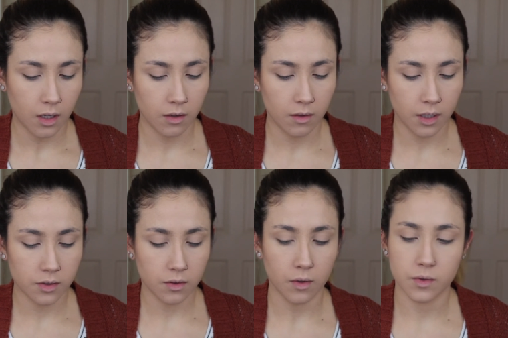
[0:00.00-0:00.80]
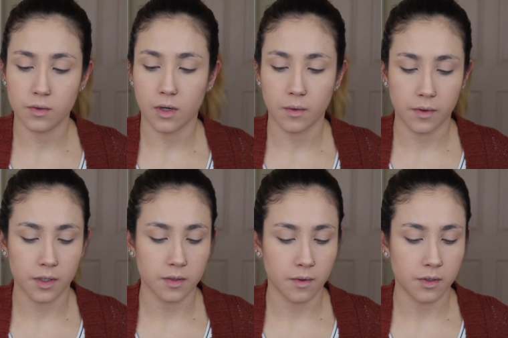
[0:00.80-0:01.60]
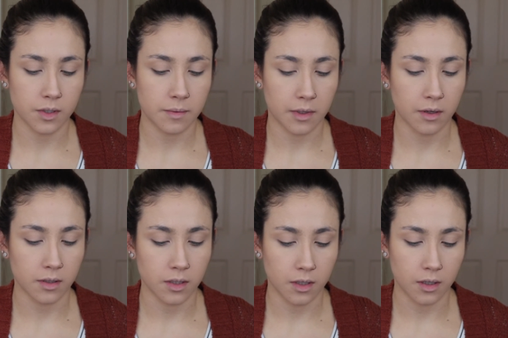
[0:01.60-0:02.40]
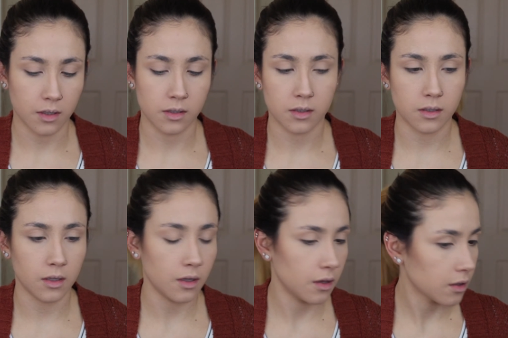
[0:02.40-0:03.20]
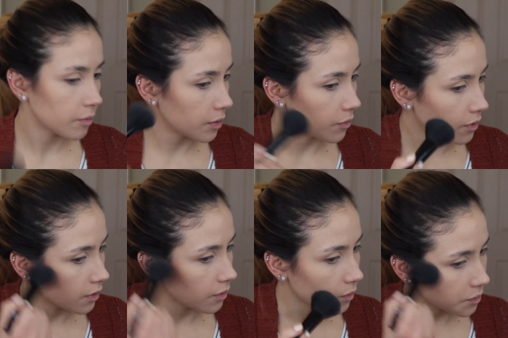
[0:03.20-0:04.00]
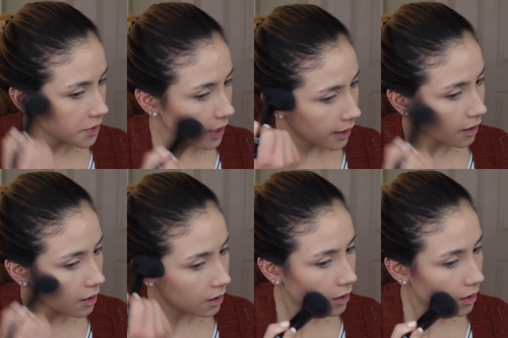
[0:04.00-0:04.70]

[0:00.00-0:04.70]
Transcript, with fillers: I don't like to go too hard with this one just because it's a little bit more on the warm side.